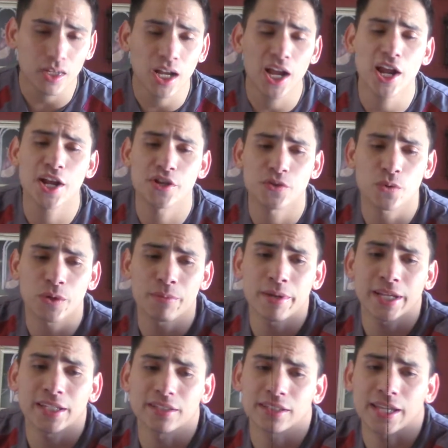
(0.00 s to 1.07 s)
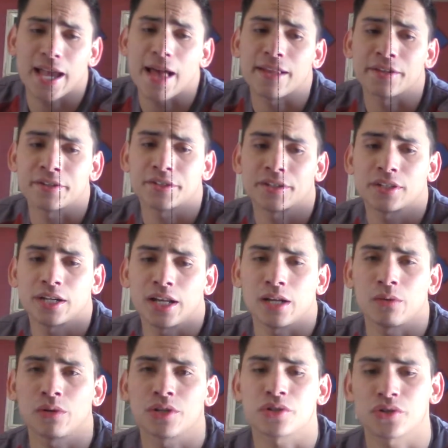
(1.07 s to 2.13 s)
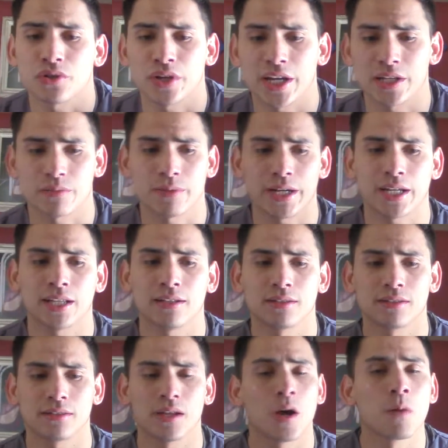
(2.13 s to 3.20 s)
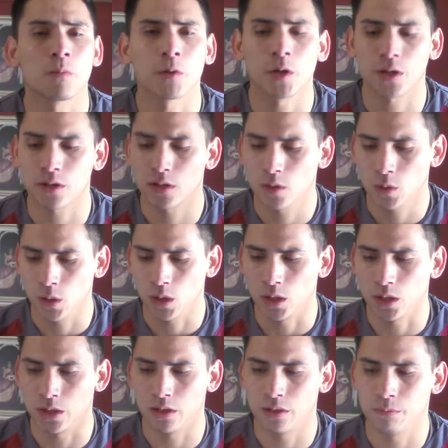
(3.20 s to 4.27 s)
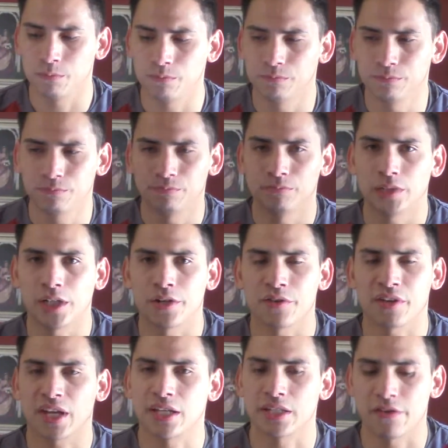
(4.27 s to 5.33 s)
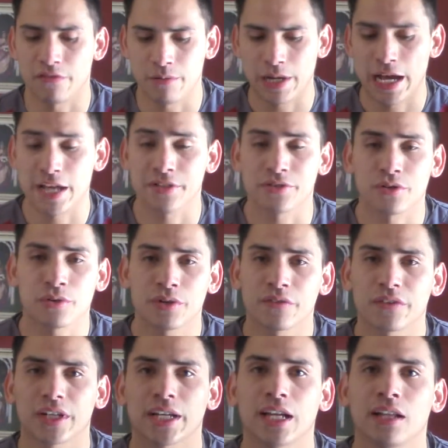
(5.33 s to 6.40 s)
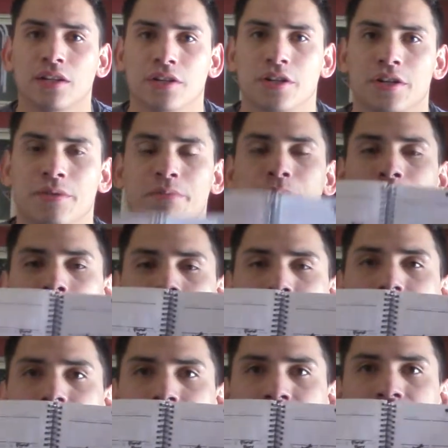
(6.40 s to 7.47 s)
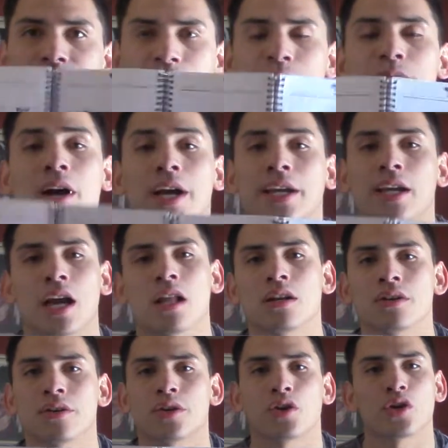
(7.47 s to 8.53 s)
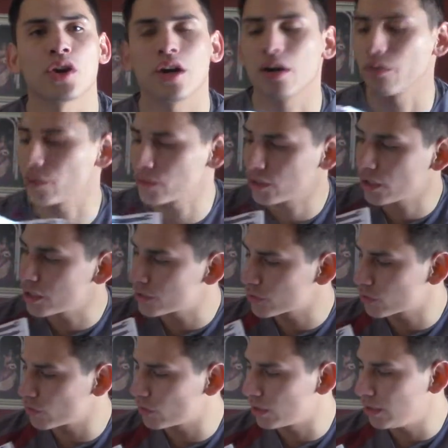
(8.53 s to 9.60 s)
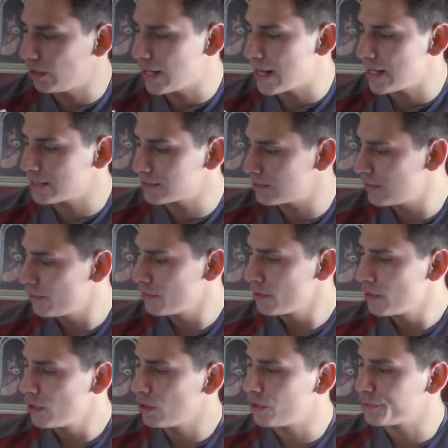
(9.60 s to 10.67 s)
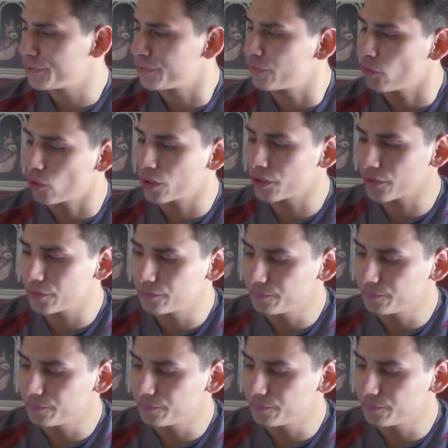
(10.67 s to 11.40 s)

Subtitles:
making a calendar, and I want to show you guys my calendar that I made. I know you guys, everybody has their own different calendar, but this is my calendar. We started class on the 4th.